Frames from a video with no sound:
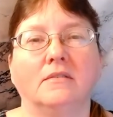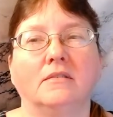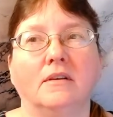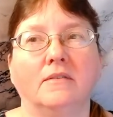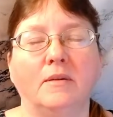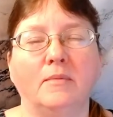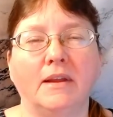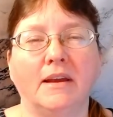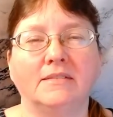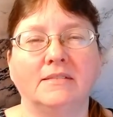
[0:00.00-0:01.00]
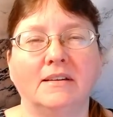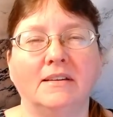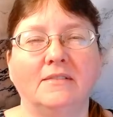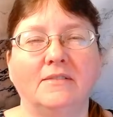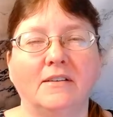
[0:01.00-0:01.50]
If anybody has an
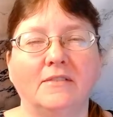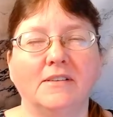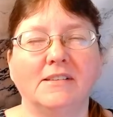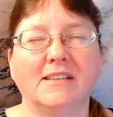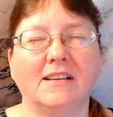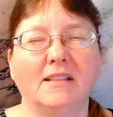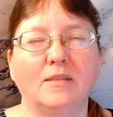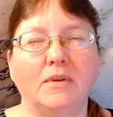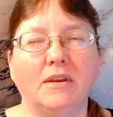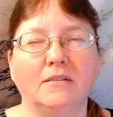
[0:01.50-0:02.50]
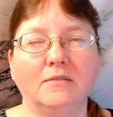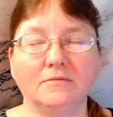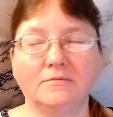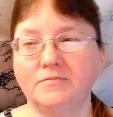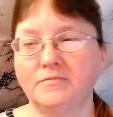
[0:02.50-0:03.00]
idea of how to fix that, let me know.
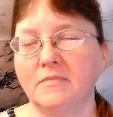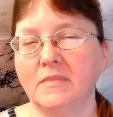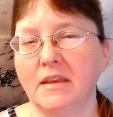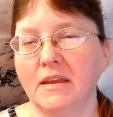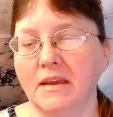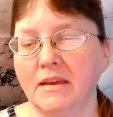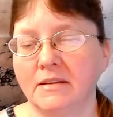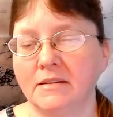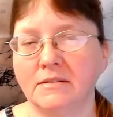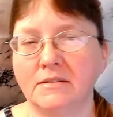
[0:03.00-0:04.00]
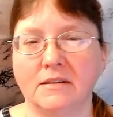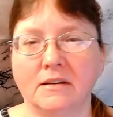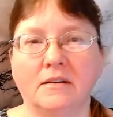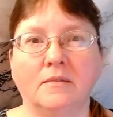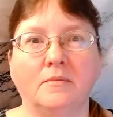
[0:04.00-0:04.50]
And
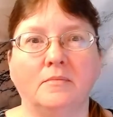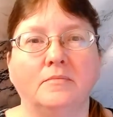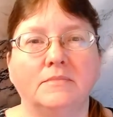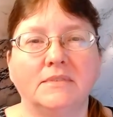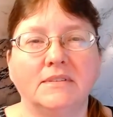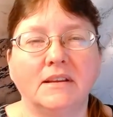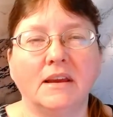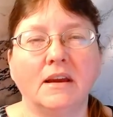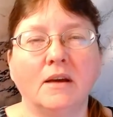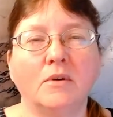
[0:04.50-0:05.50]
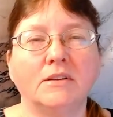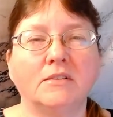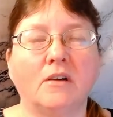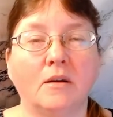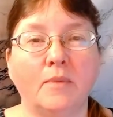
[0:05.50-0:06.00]
um, today I want
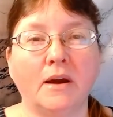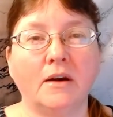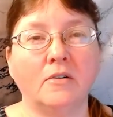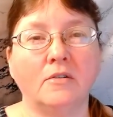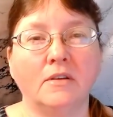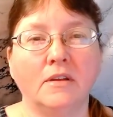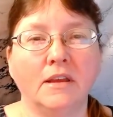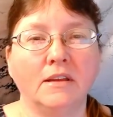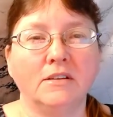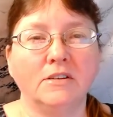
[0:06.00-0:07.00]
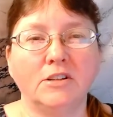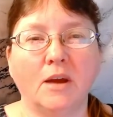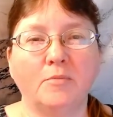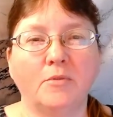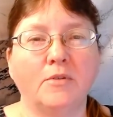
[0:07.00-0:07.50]
to talk about
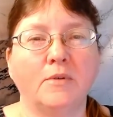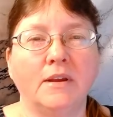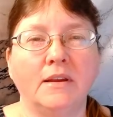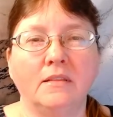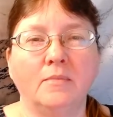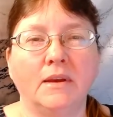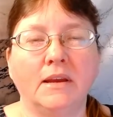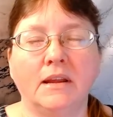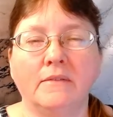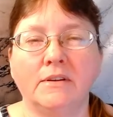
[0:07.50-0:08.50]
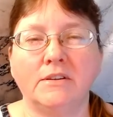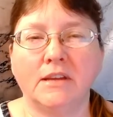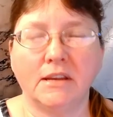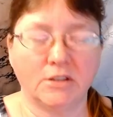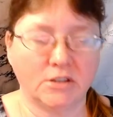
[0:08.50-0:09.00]
Chapter 3, The Beginning of
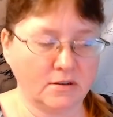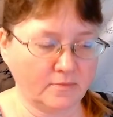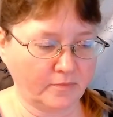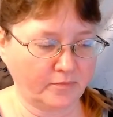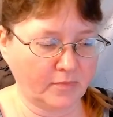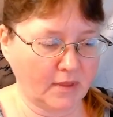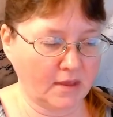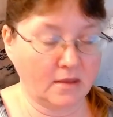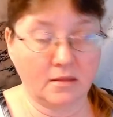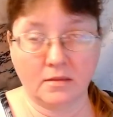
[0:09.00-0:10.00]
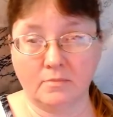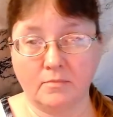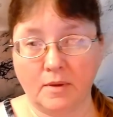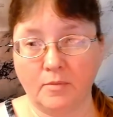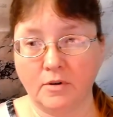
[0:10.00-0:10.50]
Education, in
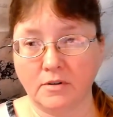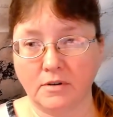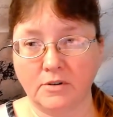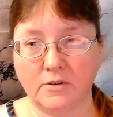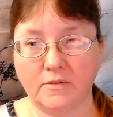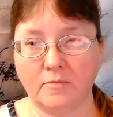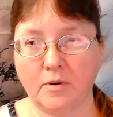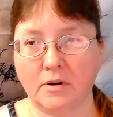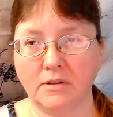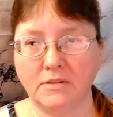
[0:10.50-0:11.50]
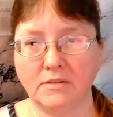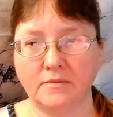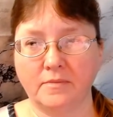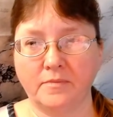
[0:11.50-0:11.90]
my book, Adrift of Pawns.